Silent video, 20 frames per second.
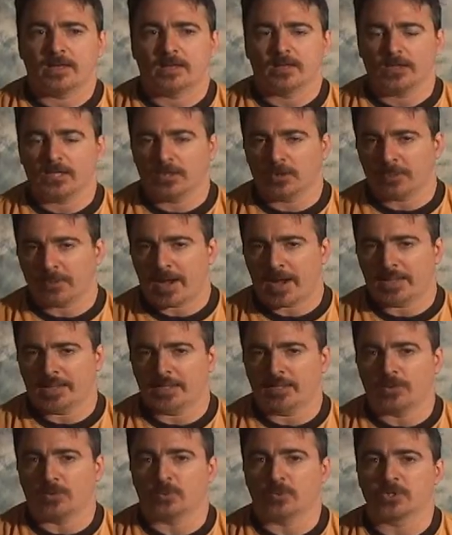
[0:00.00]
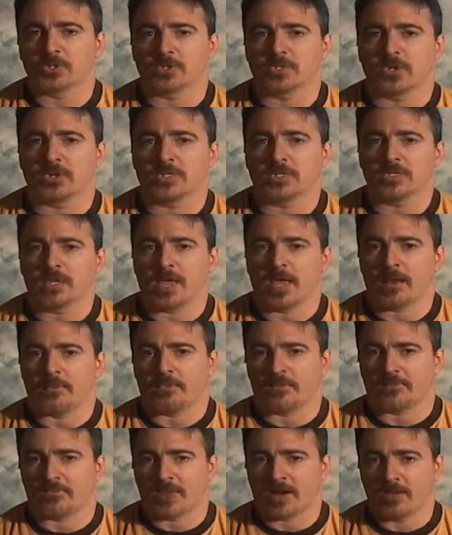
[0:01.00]
Little by little we're starting to
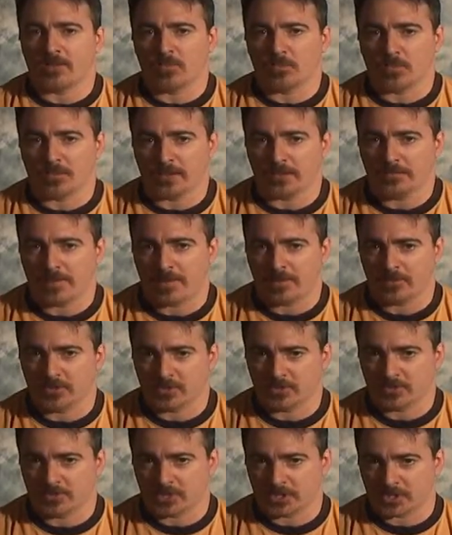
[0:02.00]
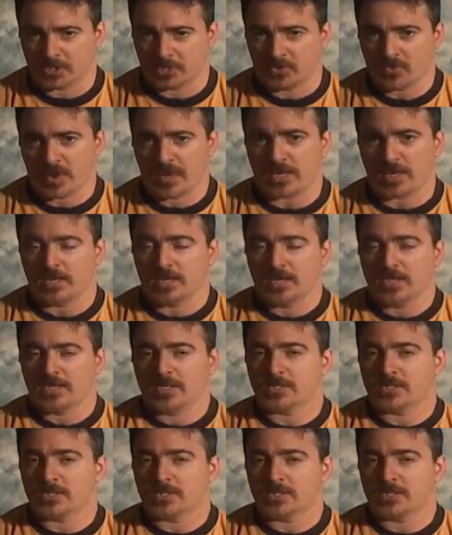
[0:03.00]
amplify more of the members, which is great.